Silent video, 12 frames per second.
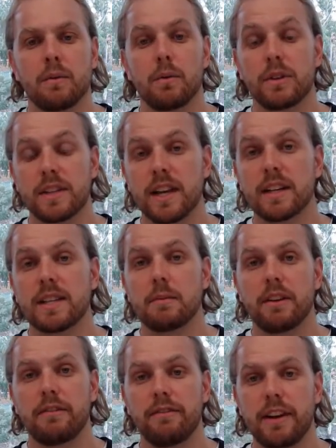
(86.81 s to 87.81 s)
We'll discuss some
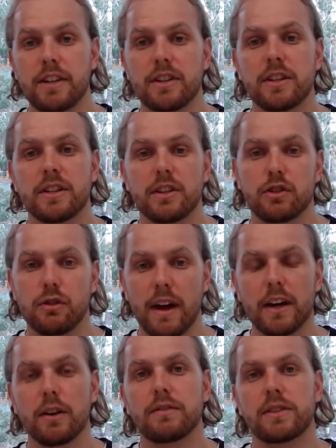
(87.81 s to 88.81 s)
of the features and
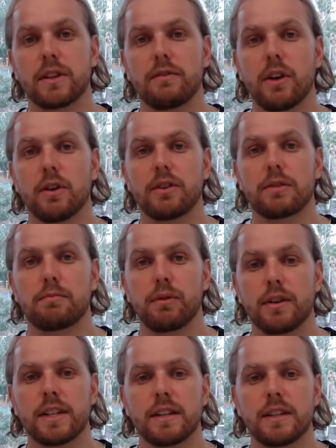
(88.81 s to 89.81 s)
trade-offs of those
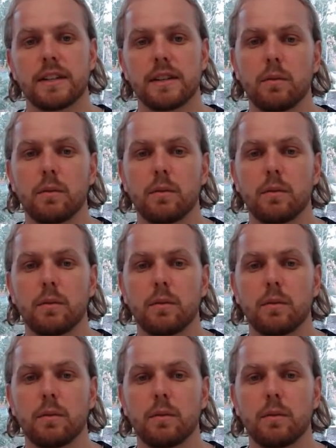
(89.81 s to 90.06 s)
processes.